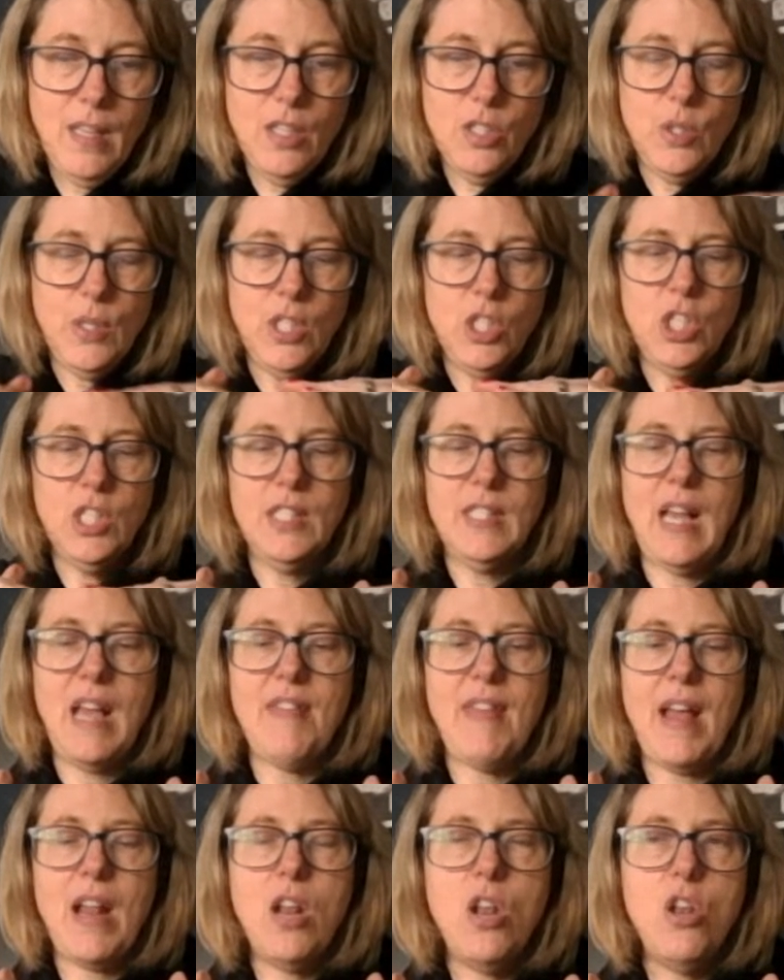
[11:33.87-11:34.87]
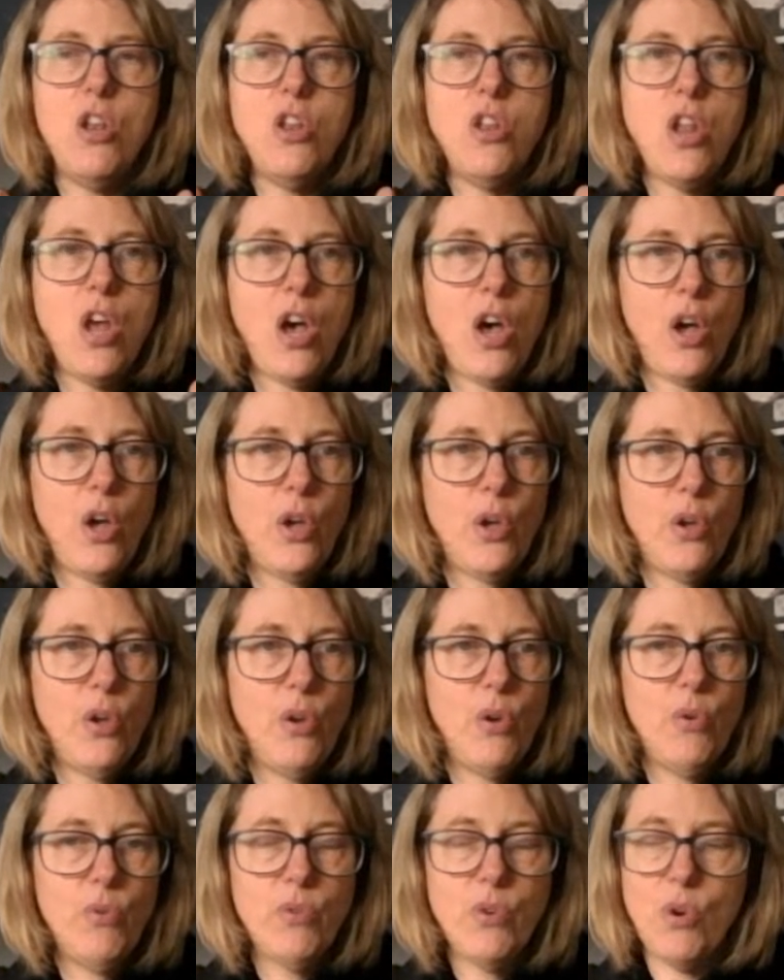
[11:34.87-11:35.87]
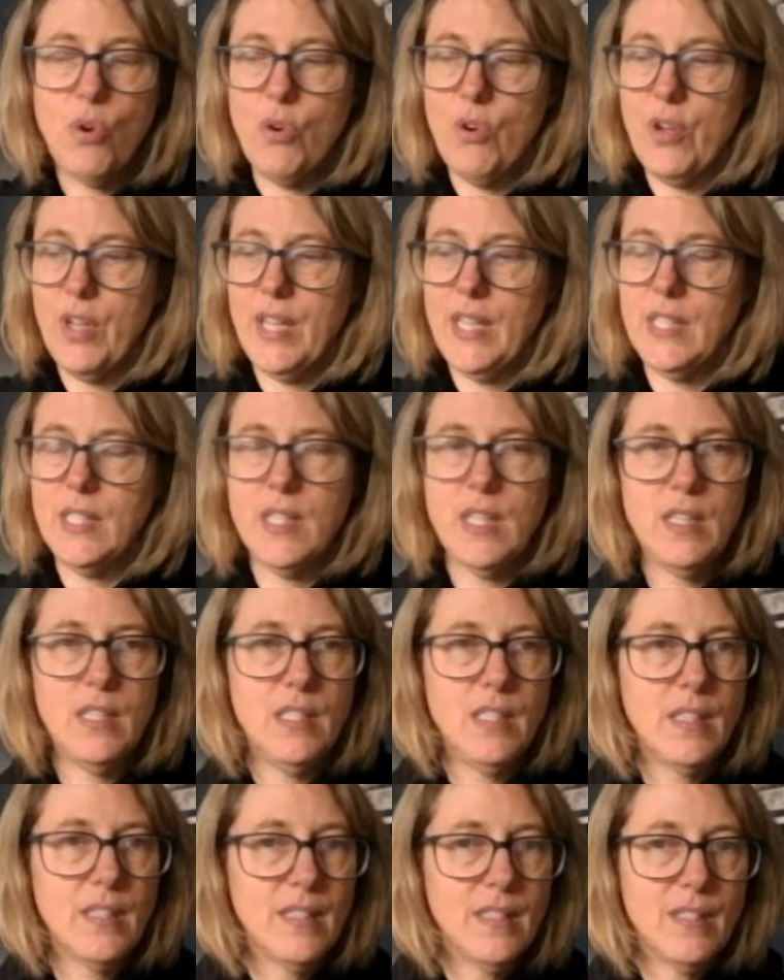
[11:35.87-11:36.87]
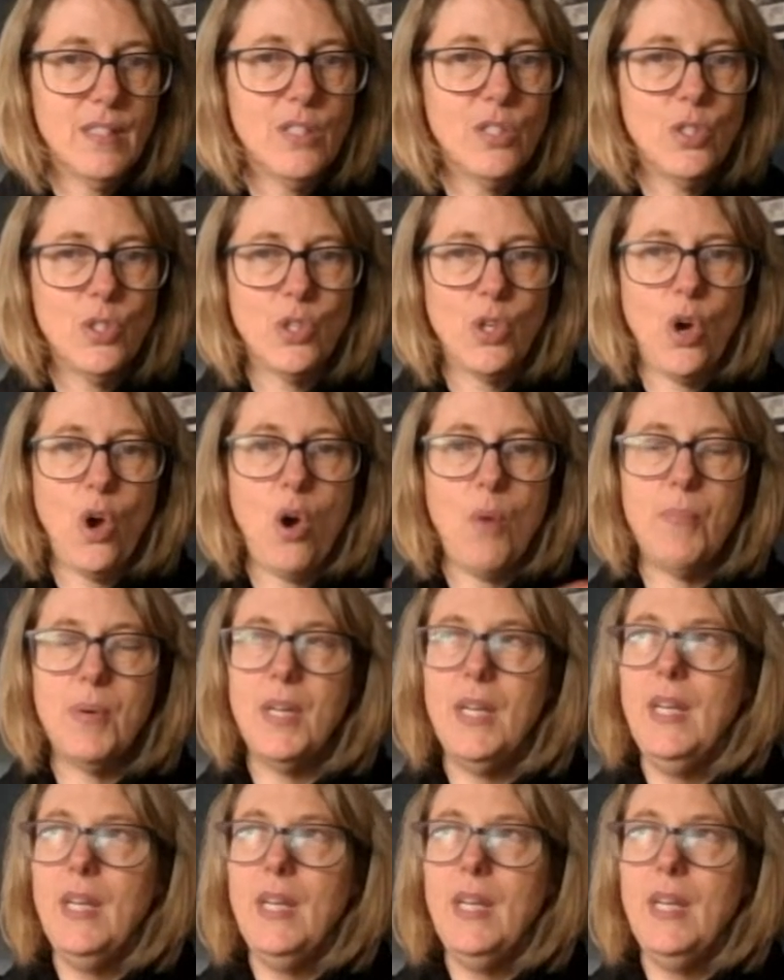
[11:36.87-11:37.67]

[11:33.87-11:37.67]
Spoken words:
So it's just like that low noise that doesn't stop.